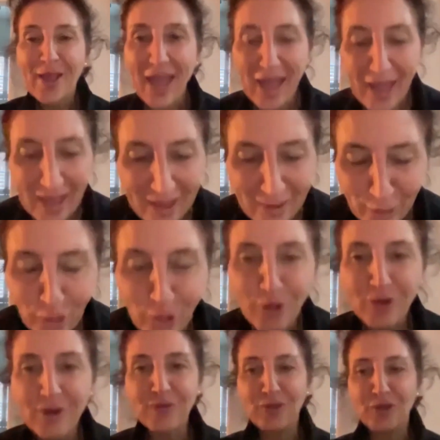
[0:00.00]

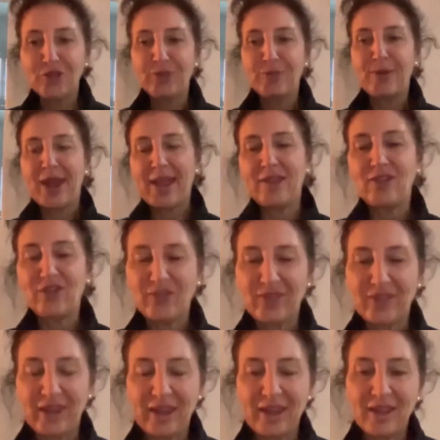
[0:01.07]
law enforcement
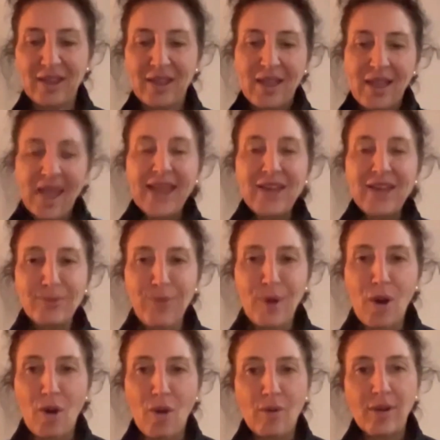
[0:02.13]
agency,
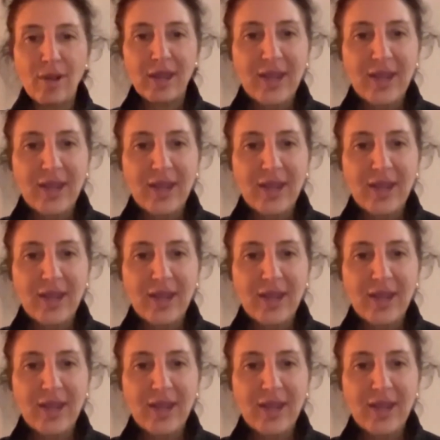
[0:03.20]
Interpol.